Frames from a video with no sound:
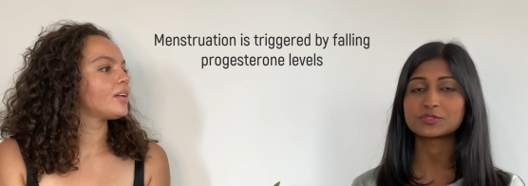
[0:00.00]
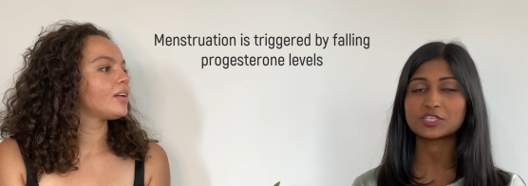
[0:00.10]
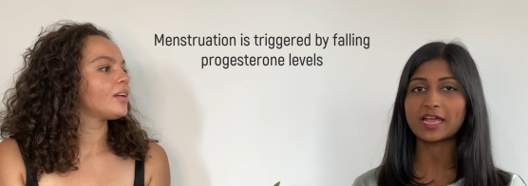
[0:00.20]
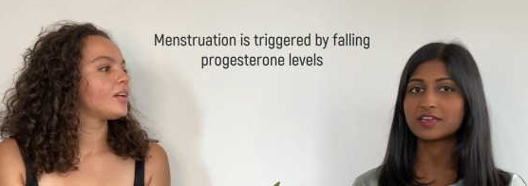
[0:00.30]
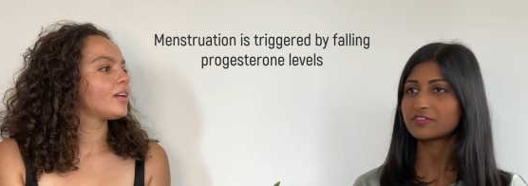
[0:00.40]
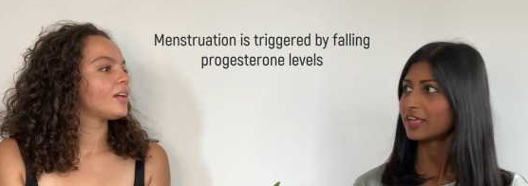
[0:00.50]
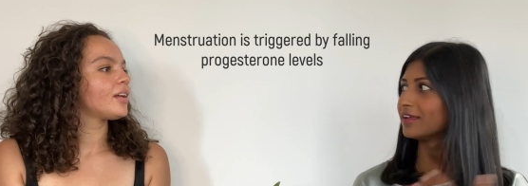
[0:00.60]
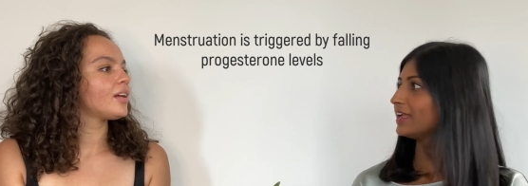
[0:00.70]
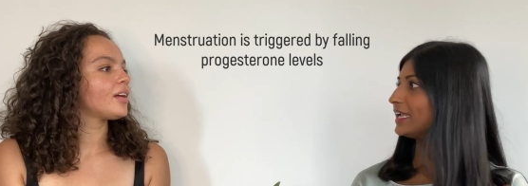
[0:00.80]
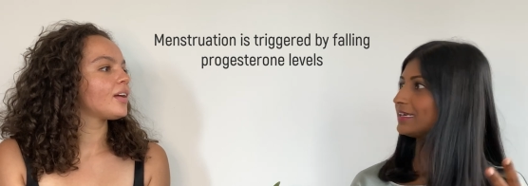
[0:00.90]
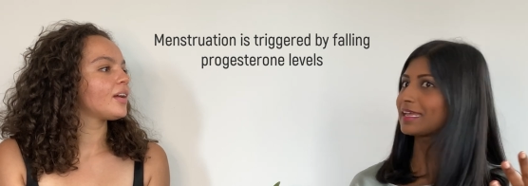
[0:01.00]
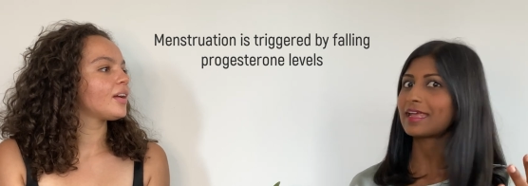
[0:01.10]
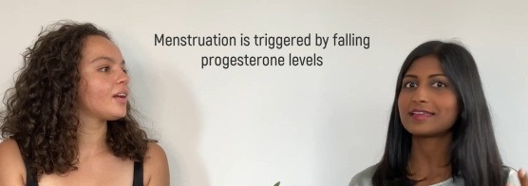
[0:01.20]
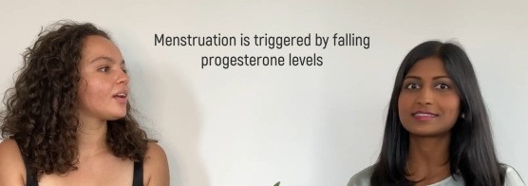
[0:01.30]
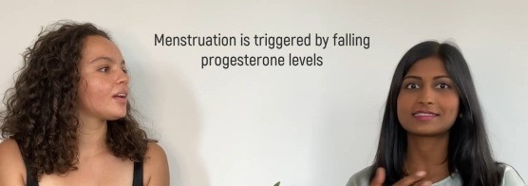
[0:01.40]
Speaker 1: which kind of
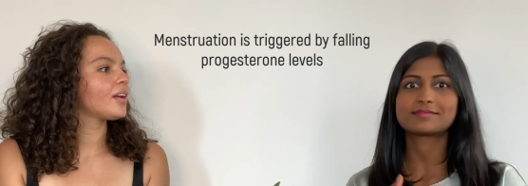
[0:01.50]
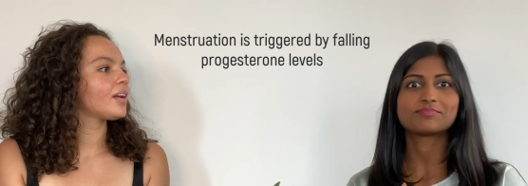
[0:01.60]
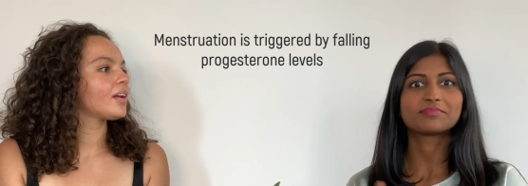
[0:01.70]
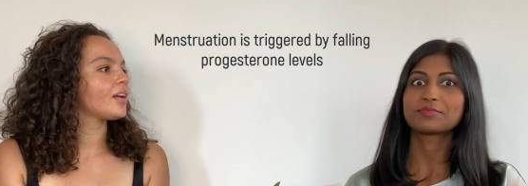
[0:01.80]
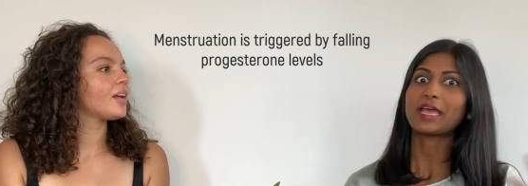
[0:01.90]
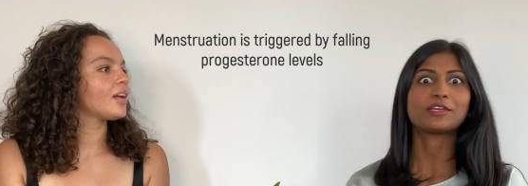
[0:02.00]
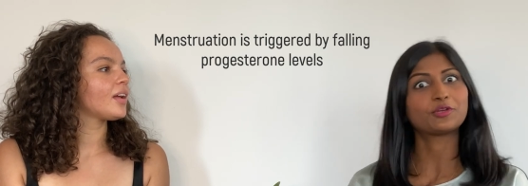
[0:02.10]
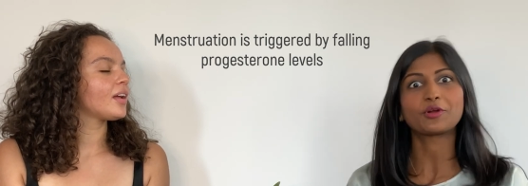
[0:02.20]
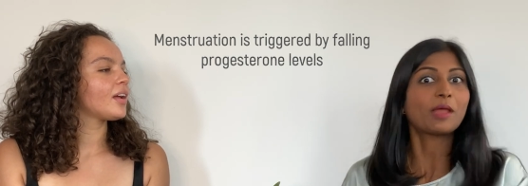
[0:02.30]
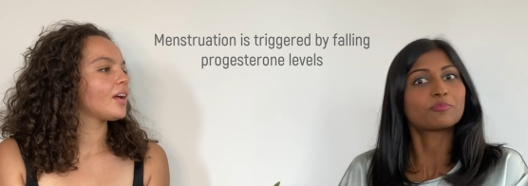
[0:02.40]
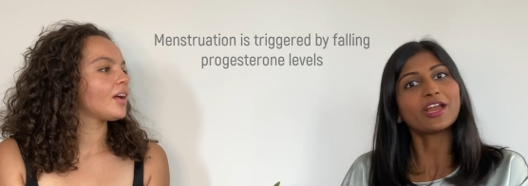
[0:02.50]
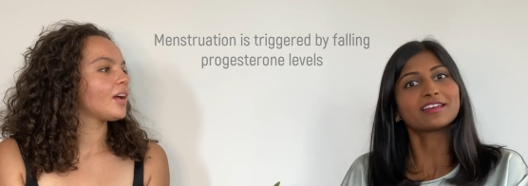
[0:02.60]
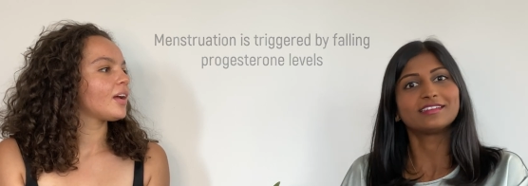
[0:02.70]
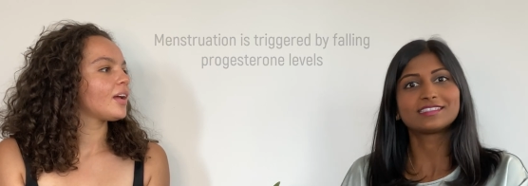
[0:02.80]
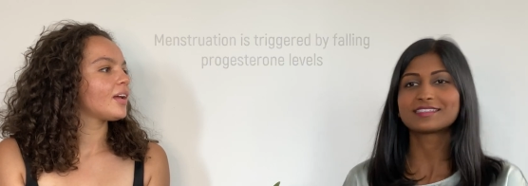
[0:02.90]
indicates that you're not
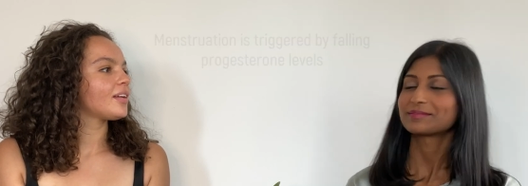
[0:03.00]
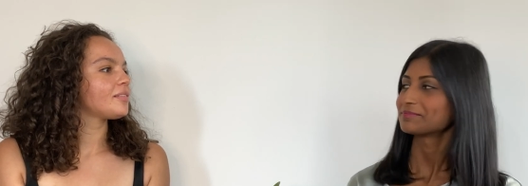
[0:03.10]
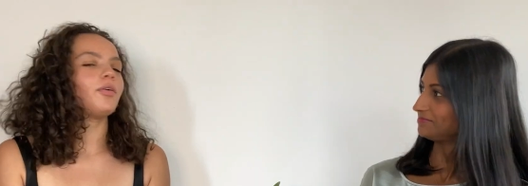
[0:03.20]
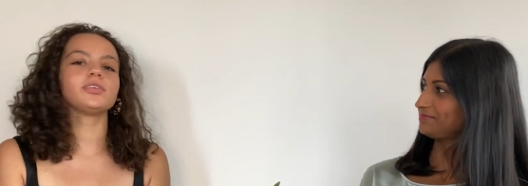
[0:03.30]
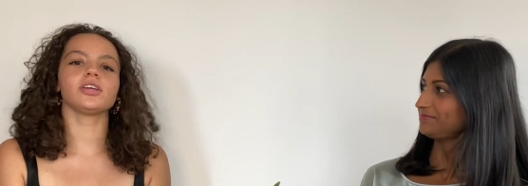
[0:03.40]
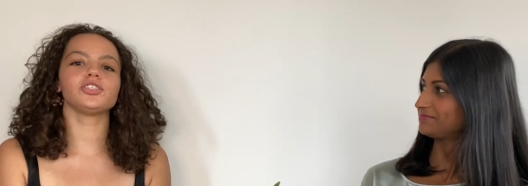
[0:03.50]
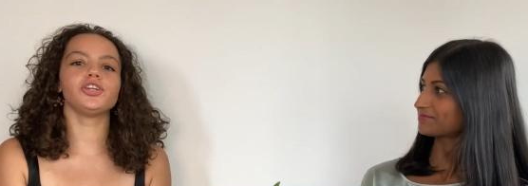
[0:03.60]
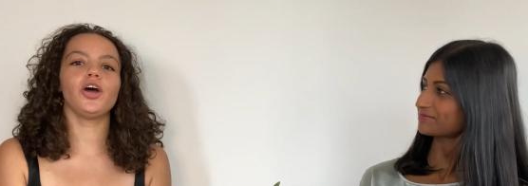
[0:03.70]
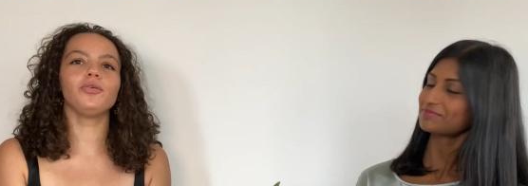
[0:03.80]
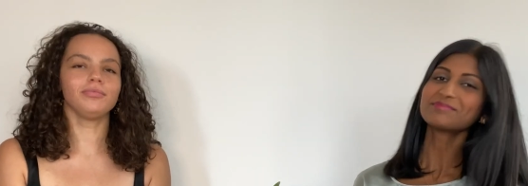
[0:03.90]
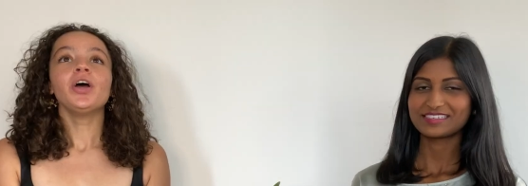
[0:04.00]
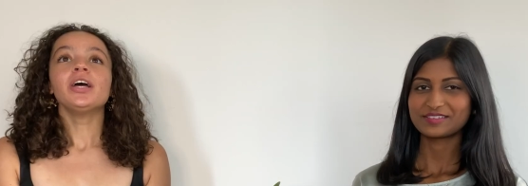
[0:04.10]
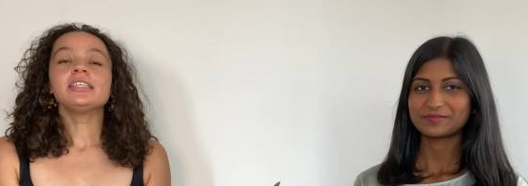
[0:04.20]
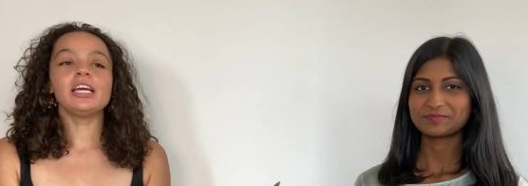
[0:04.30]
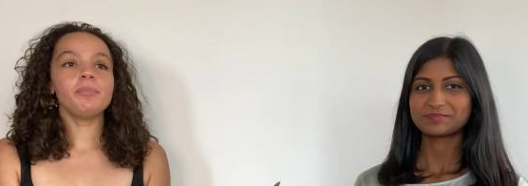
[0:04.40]
pregnant.
Speaker 2: Always good to know.
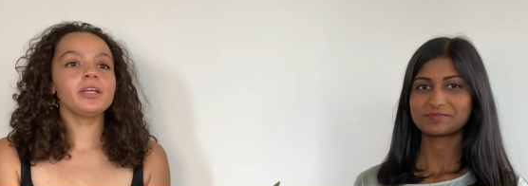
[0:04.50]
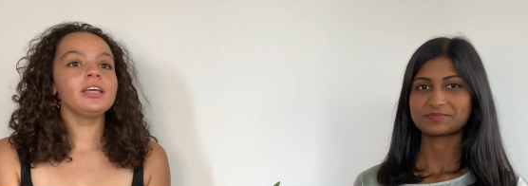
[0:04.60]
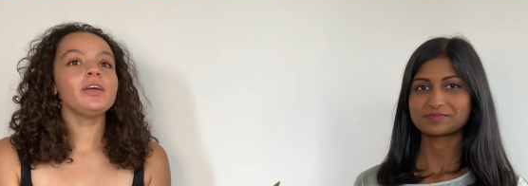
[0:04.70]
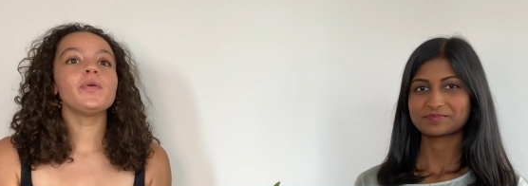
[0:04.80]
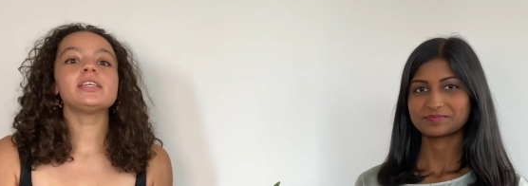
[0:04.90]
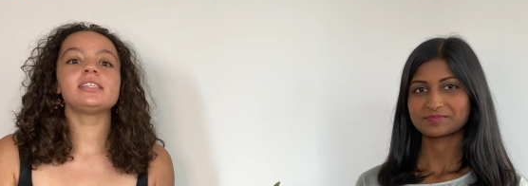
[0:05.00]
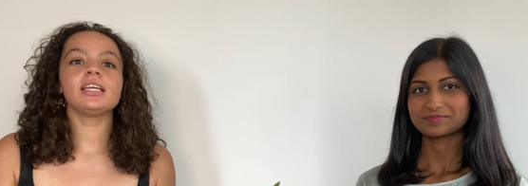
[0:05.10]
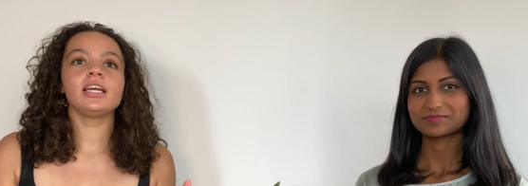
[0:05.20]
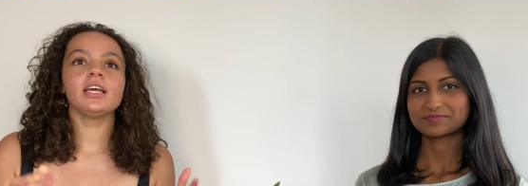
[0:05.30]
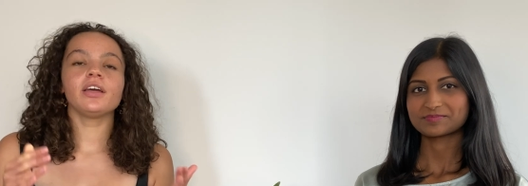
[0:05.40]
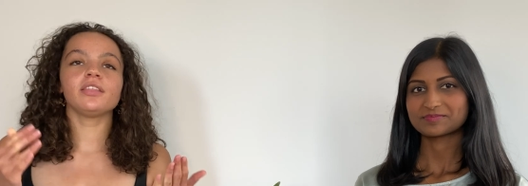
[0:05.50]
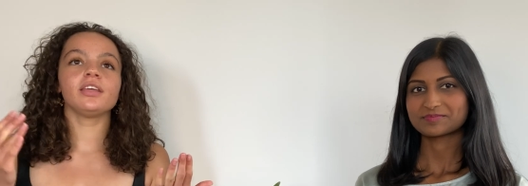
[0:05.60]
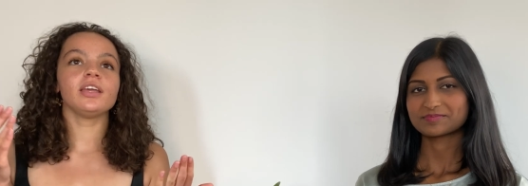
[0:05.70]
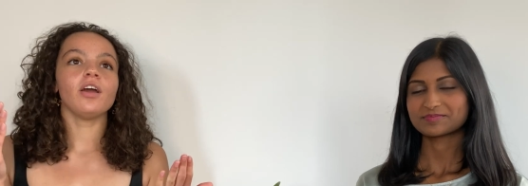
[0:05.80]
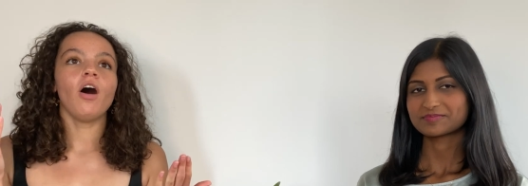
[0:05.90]
Typically, we see
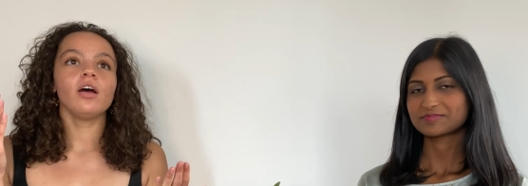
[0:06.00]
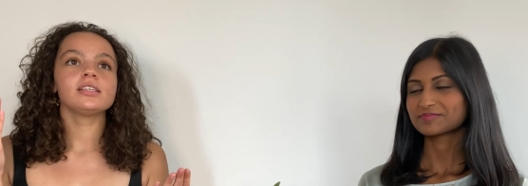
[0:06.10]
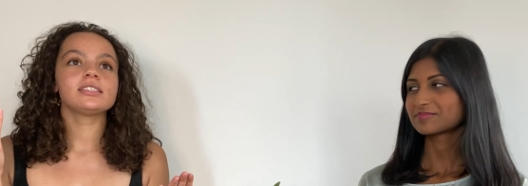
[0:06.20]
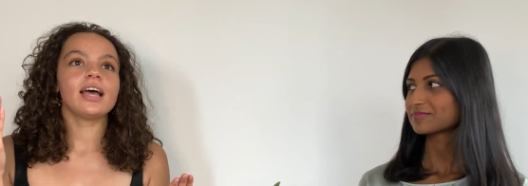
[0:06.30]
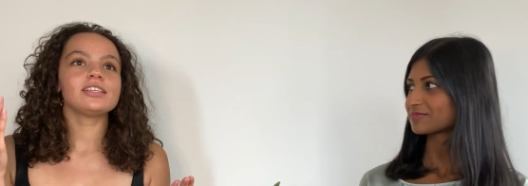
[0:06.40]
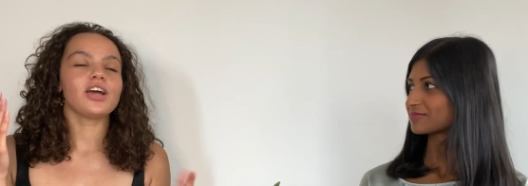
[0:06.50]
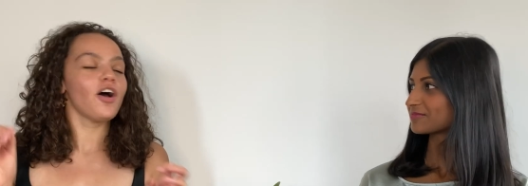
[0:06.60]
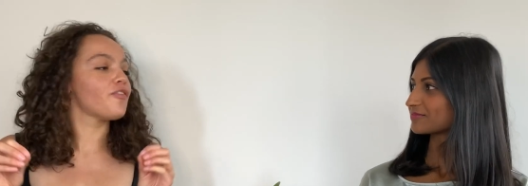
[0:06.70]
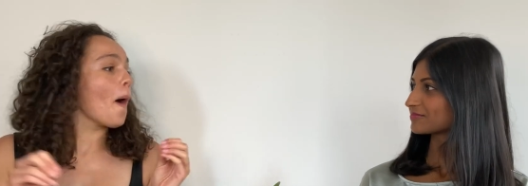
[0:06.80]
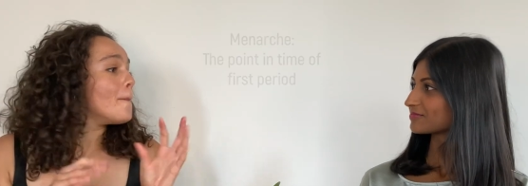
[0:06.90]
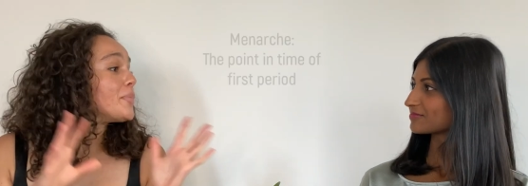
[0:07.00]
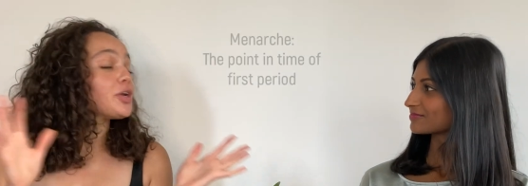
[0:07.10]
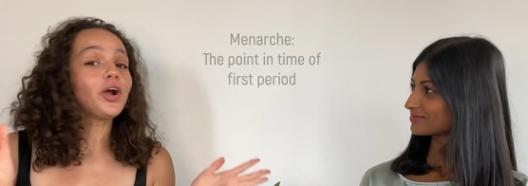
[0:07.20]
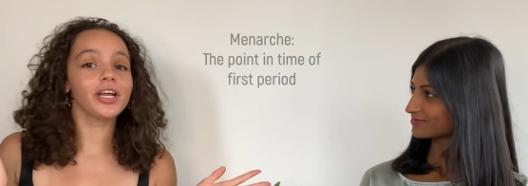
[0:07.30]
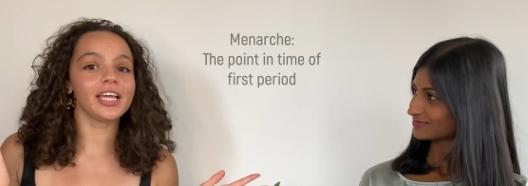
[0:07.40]
the onset of
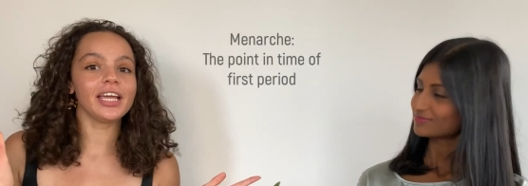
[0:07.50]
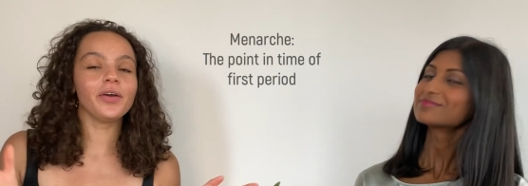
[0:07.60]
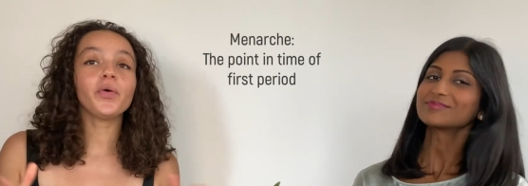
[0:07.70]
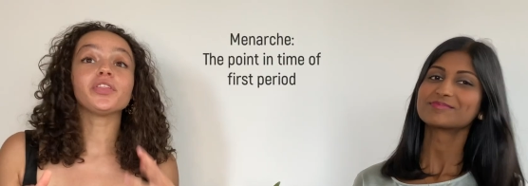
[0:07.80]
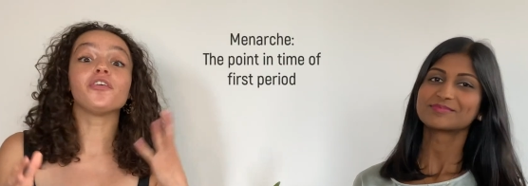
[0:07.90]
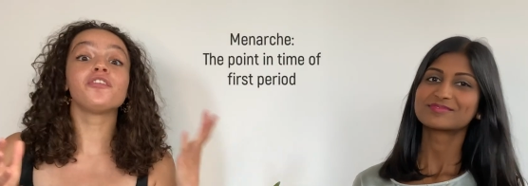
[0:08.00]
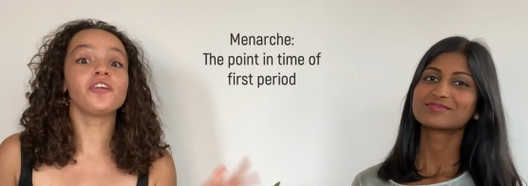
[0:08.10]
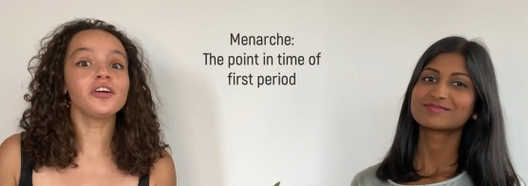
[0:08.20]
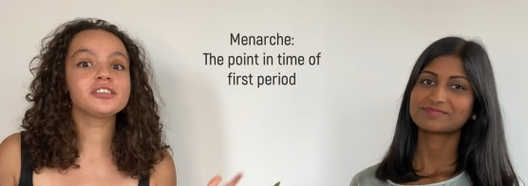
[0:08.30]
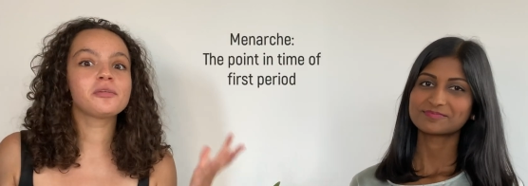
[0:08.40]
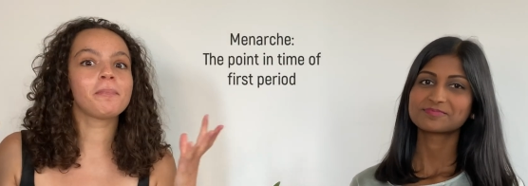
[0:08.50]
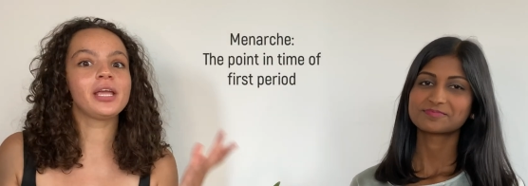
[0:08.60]
menarche or the first